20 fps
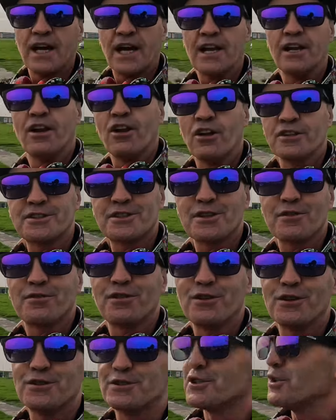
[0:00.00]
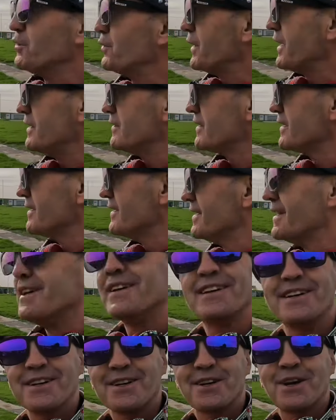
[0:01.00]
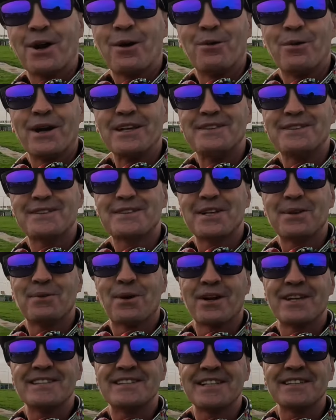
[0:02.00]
and lots of food to eat. Can't wait to see what is